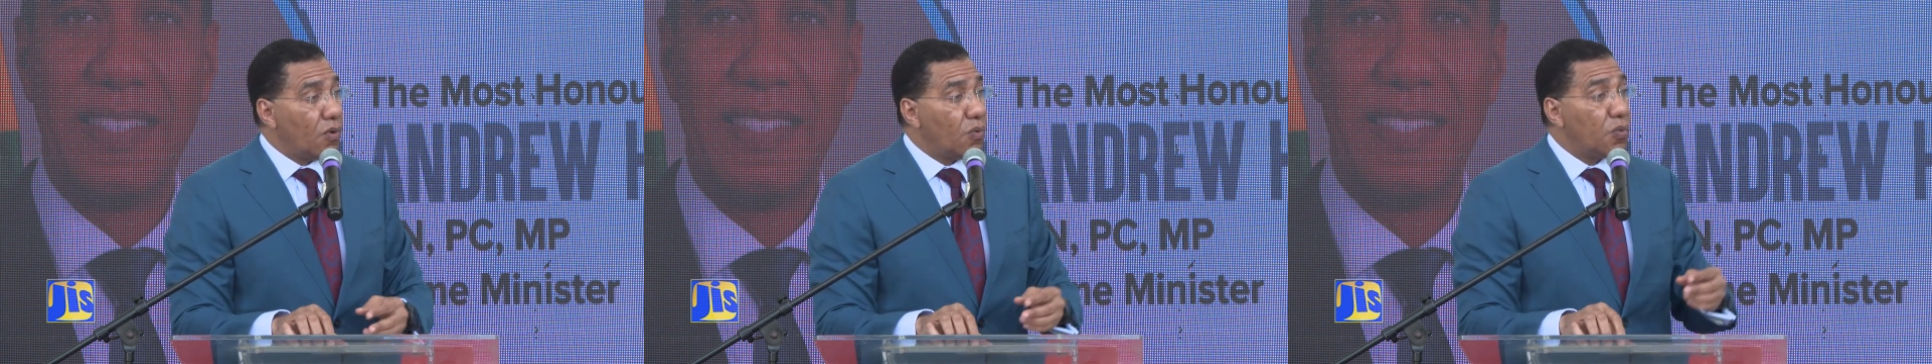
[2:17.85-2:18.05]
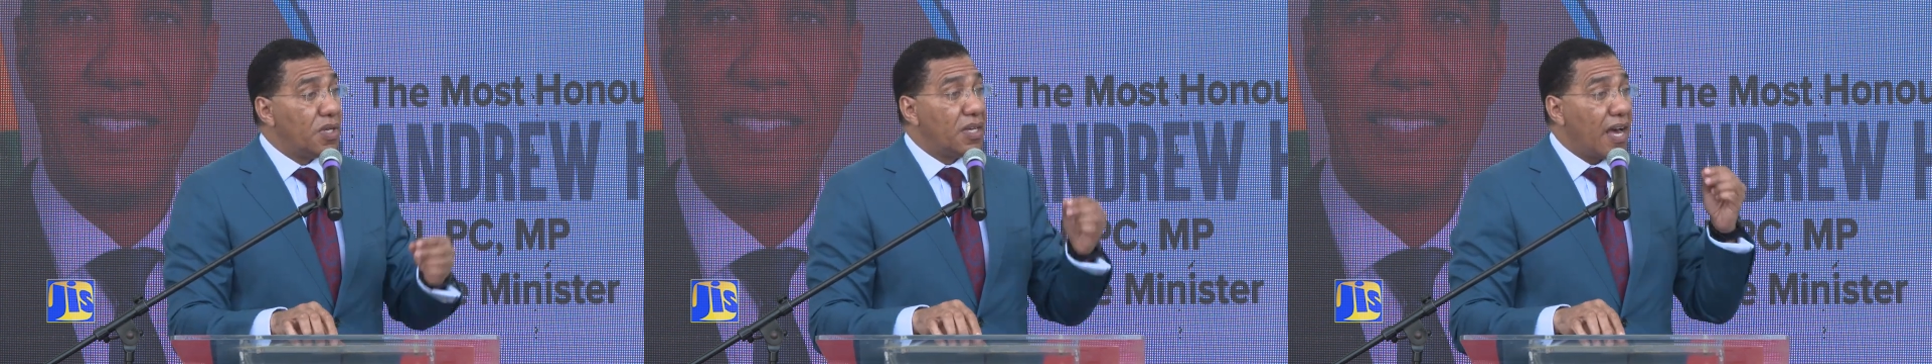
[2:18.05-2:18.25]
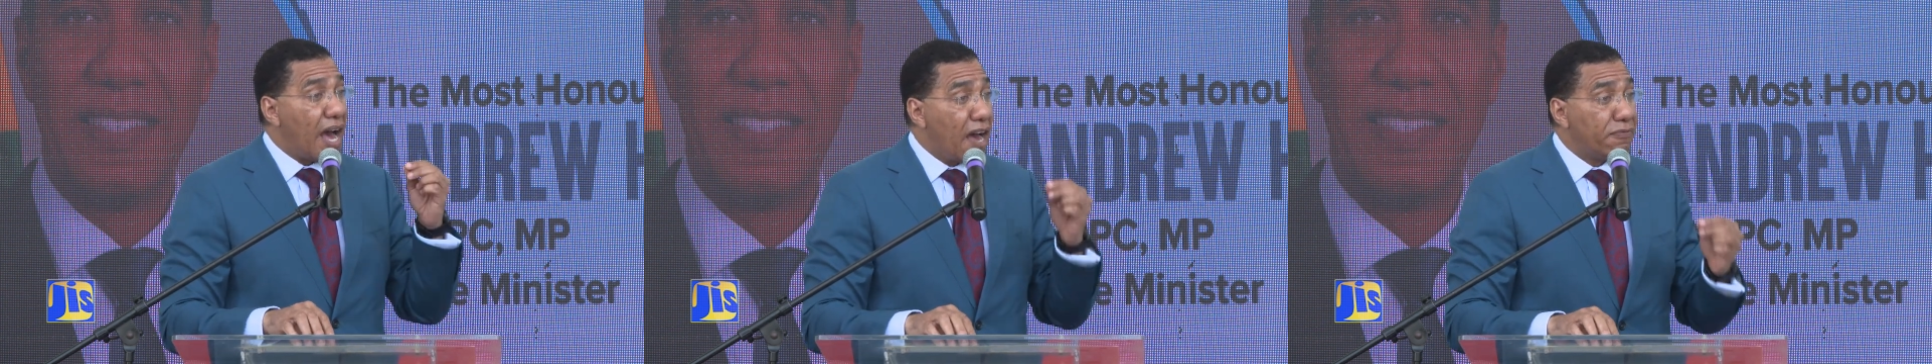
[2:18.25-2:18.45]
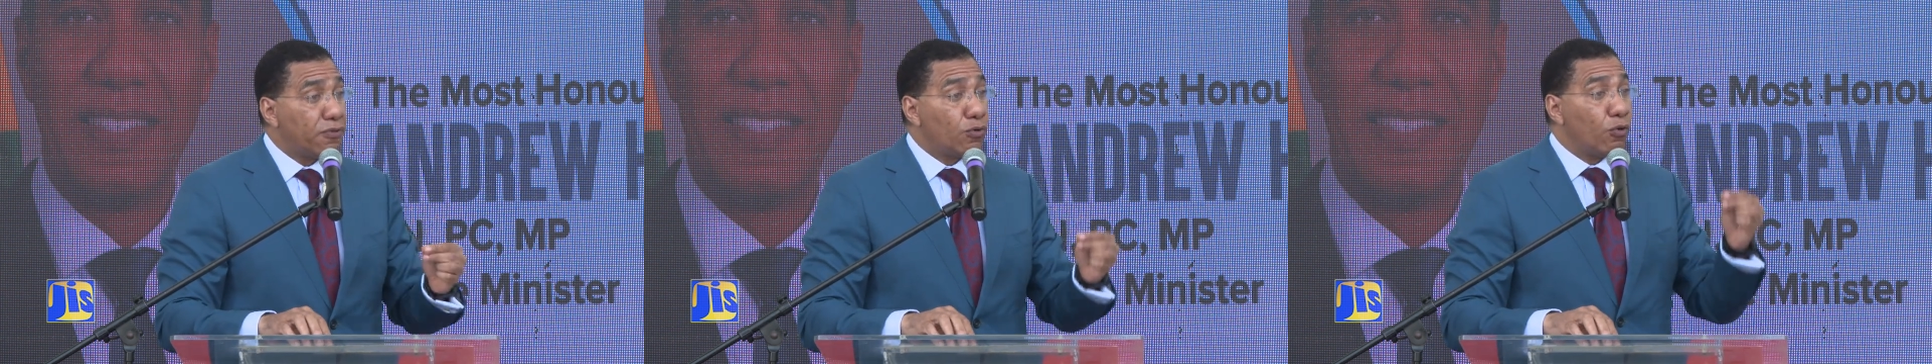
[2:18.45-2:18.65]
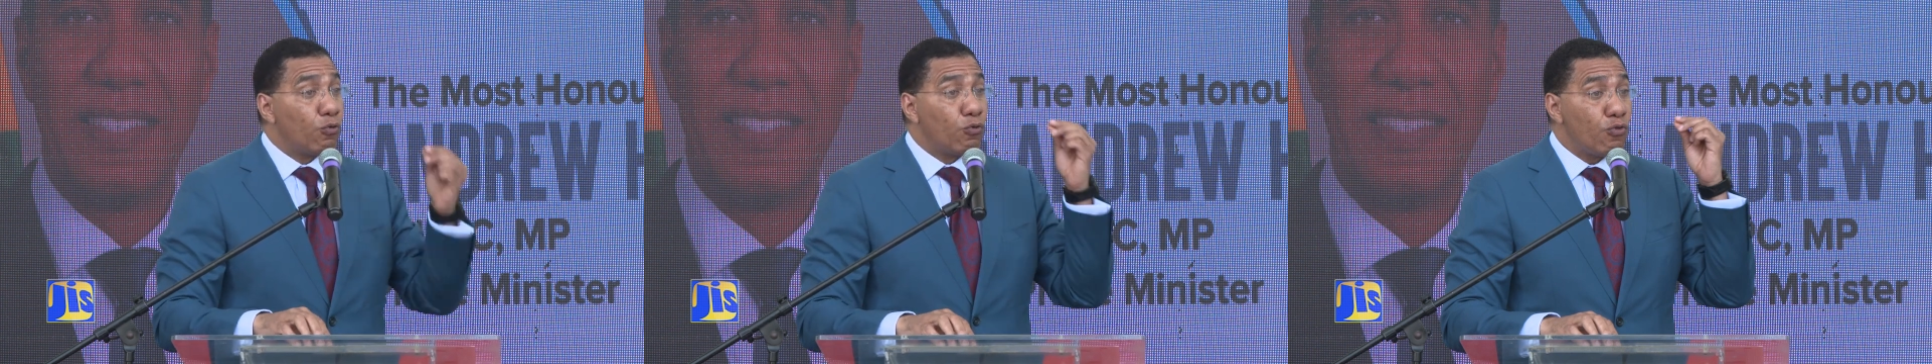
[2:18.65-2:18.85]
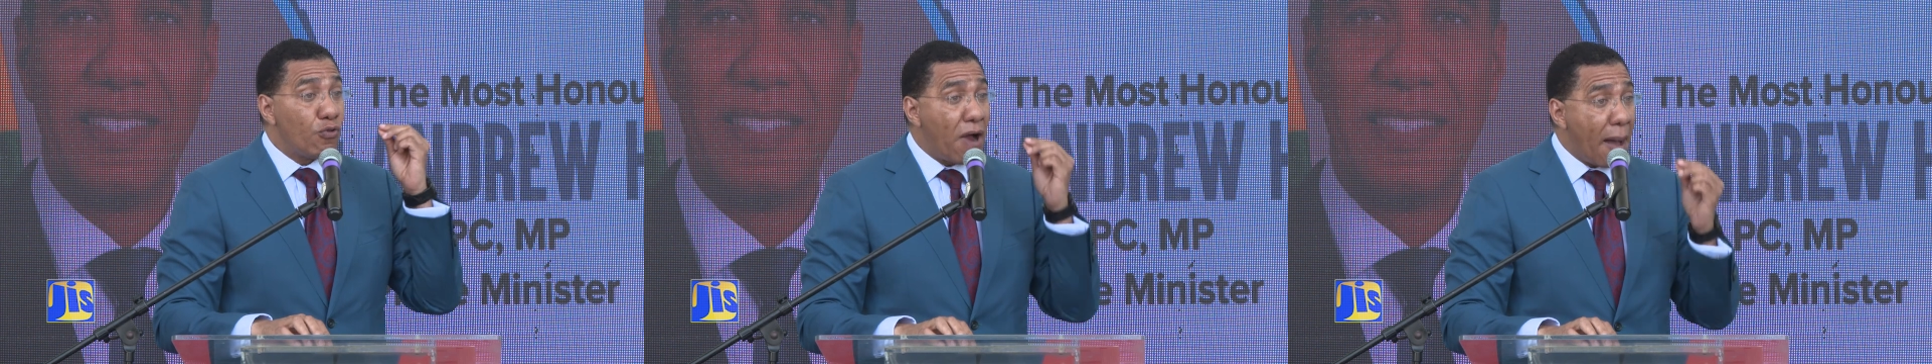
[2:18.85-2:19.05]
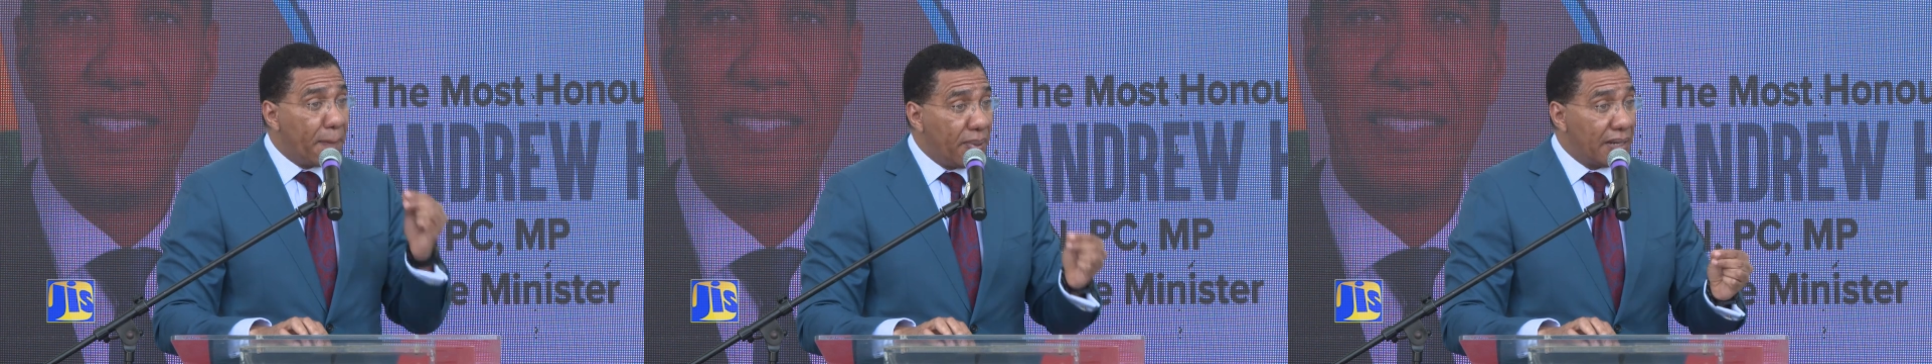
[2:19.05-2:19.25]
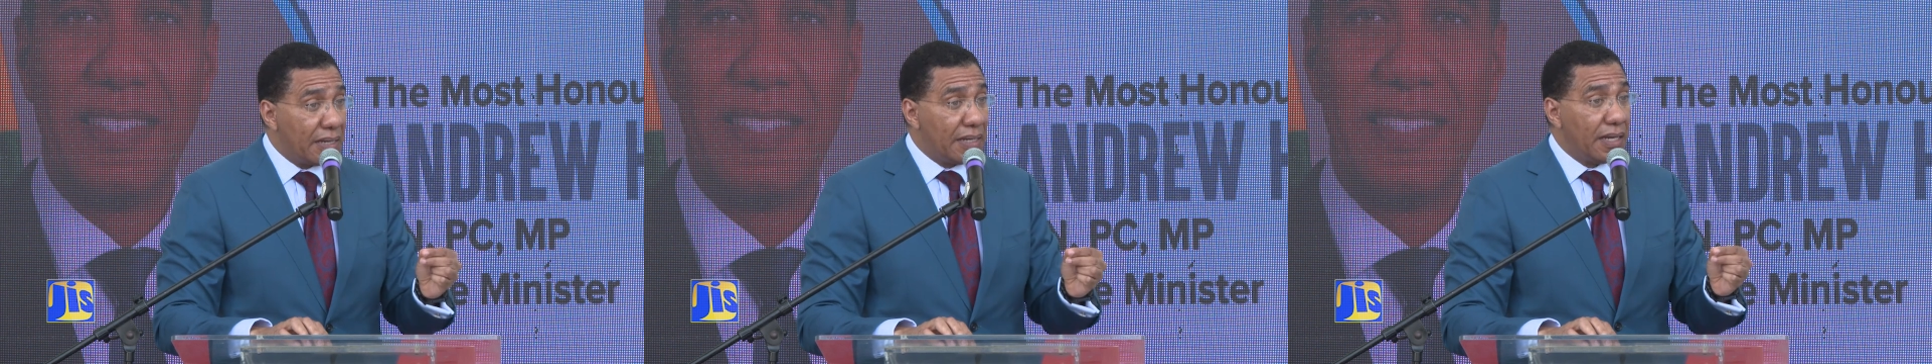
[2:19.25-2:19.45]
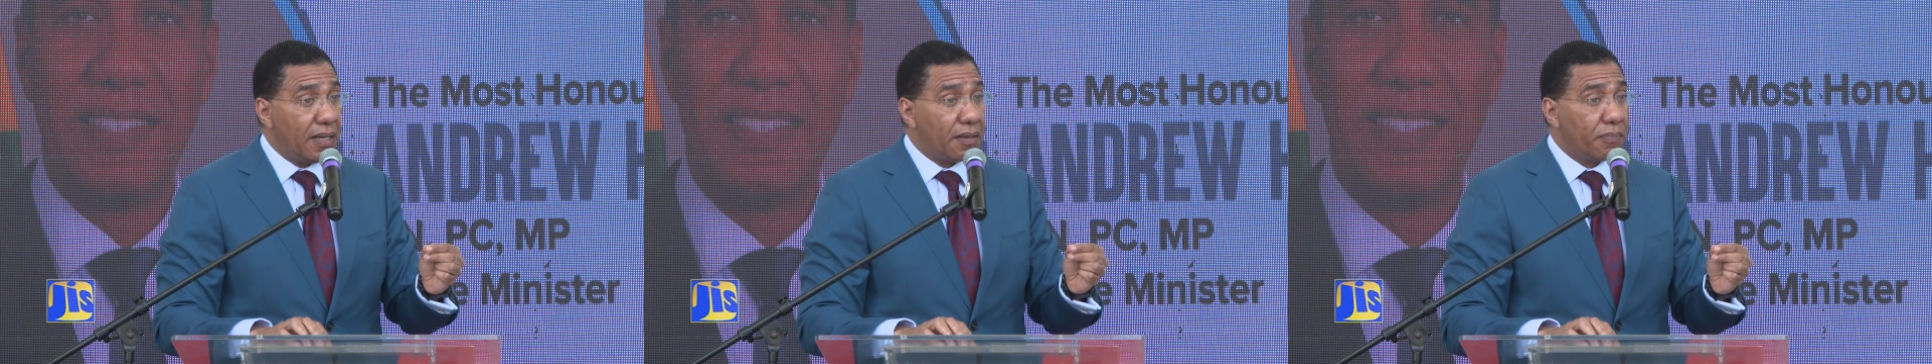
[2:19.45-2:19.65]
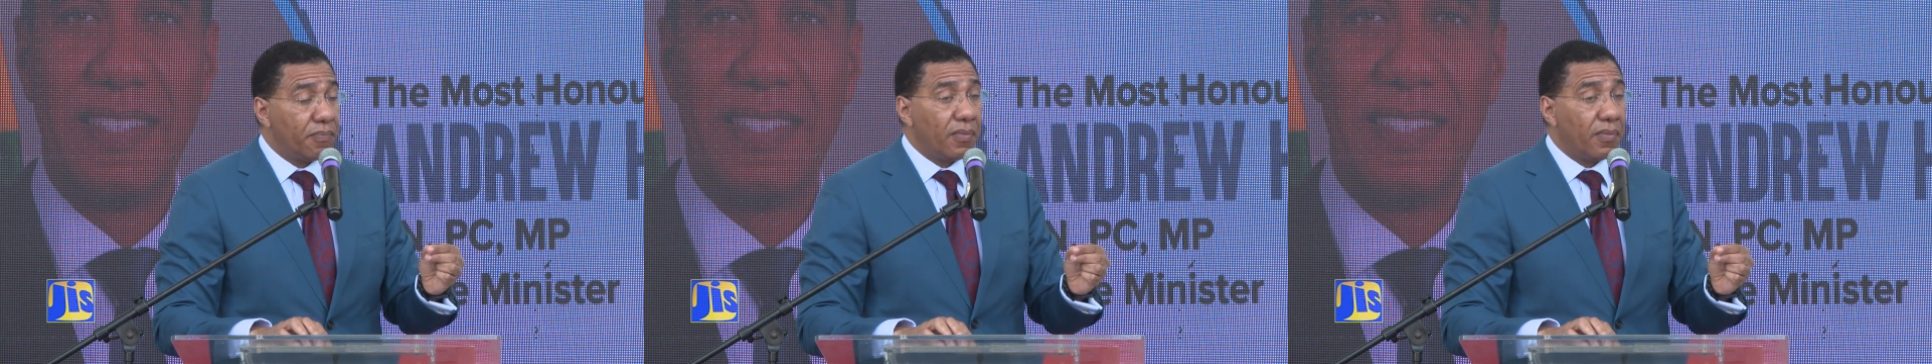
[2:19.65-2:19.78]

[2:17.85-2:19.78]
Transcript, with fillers: We have to rapidly